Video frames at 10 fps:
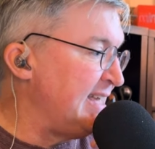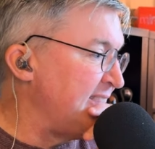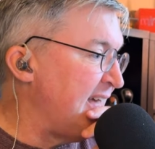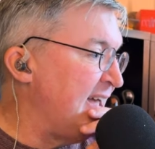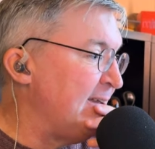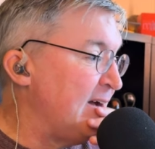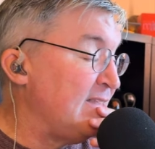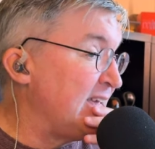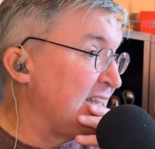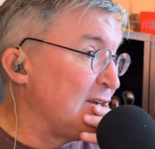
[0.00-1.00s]
get that. I
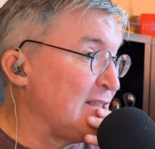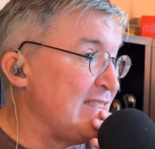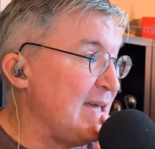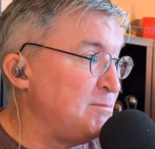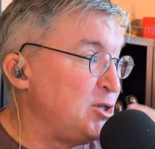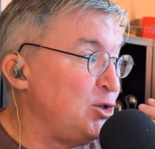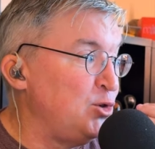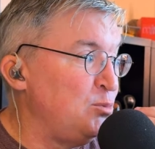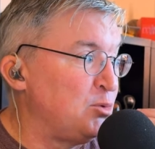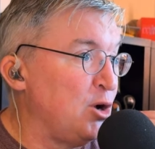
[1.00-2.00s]
think clearly the
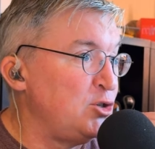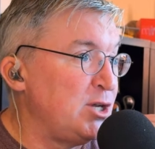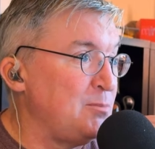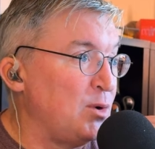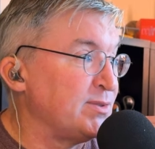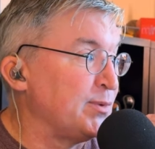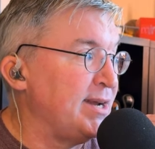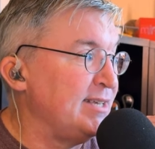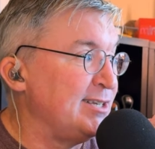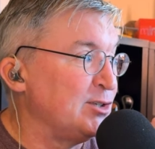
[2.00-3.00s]
M2 Pro chip wasn't
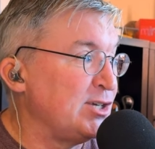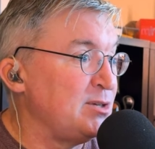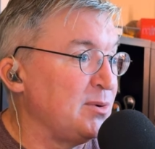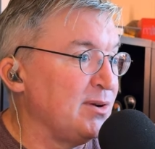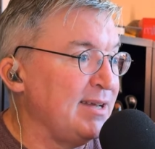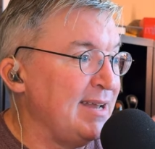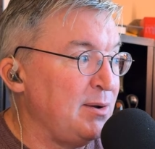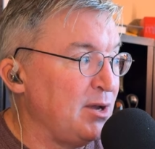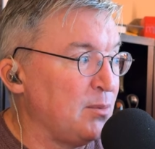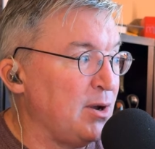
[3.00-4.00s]
ready until January, and now
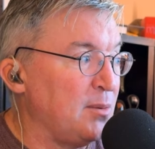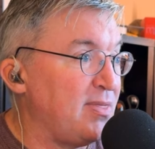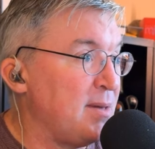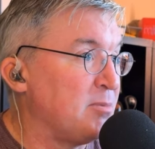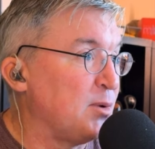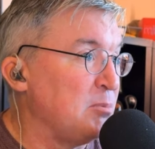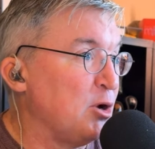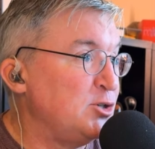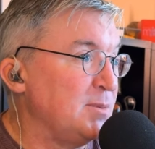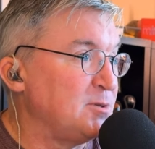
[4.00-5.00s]
yeah. here we are with the M3
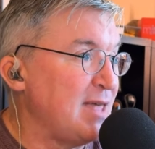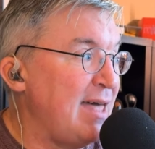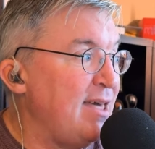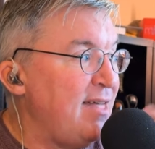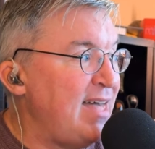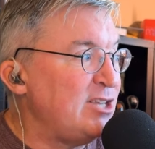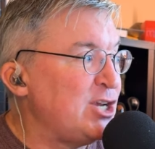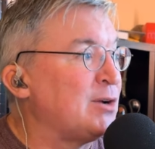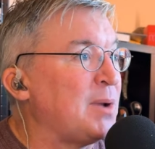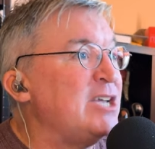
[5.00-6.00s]
Pro chip. So that that
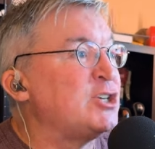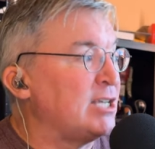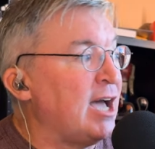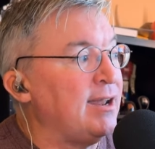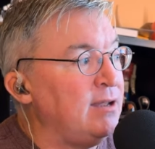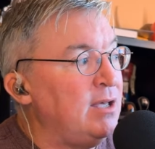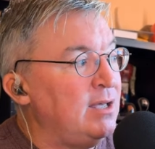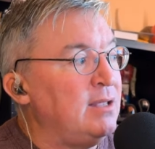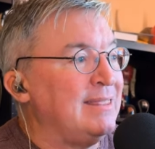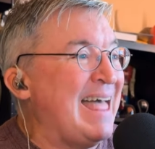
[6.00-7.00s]
generation got
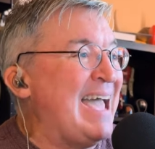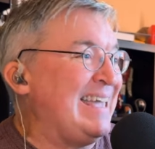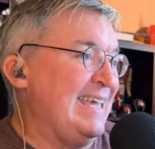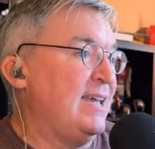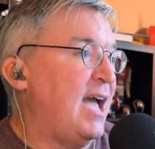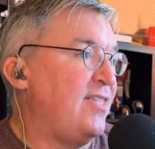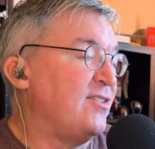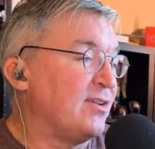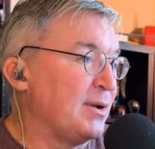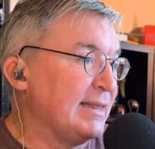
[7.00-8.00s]
laggy at
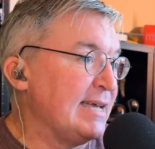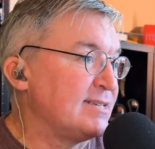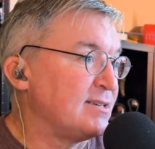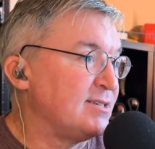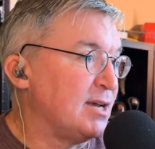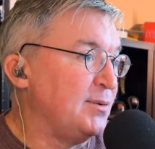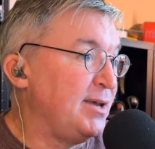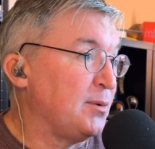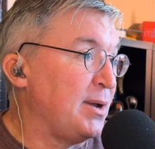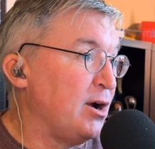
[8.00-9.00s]
the mm-hmm. very least. So
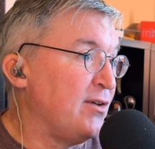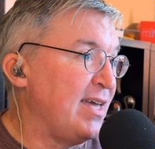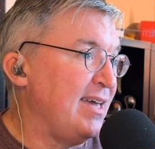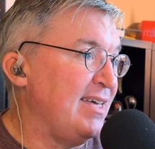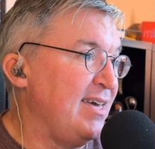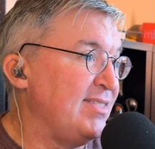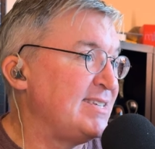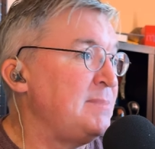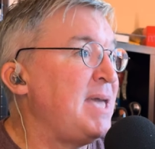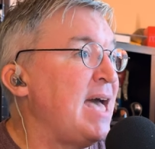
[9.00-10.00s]
here we are, they in, in the
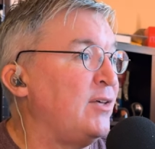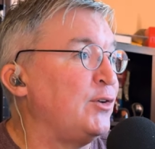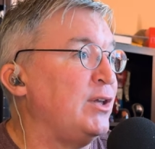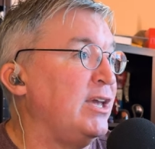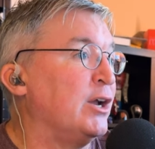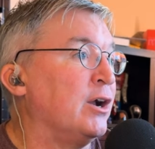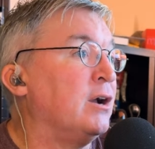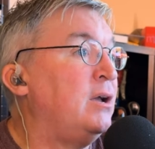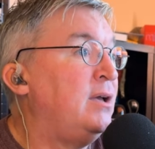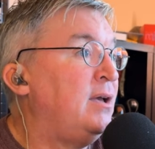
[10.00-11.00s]
same calendar
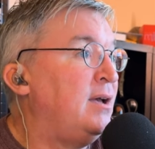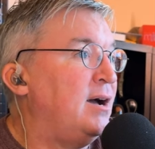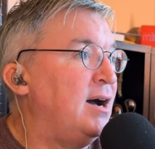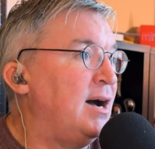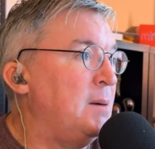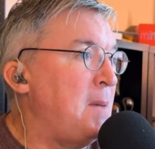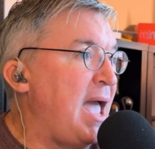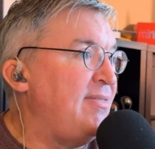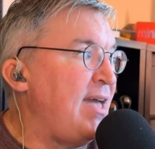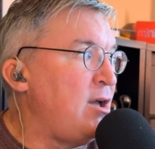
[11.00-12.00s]
year, um,
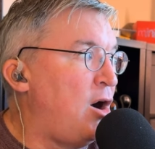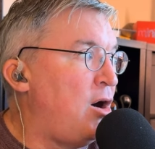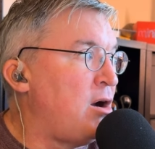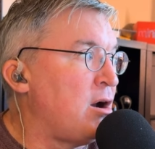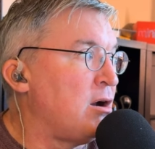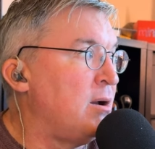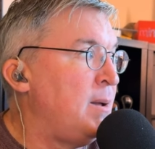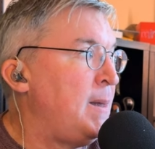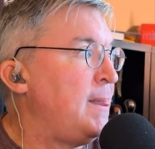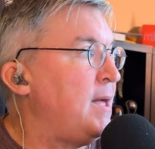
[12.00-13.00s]
and they are
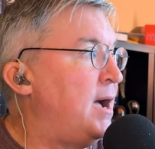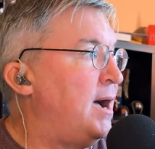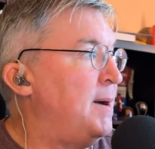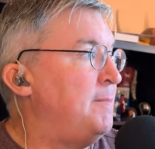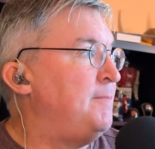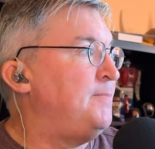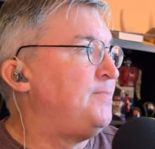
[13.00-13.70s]
um,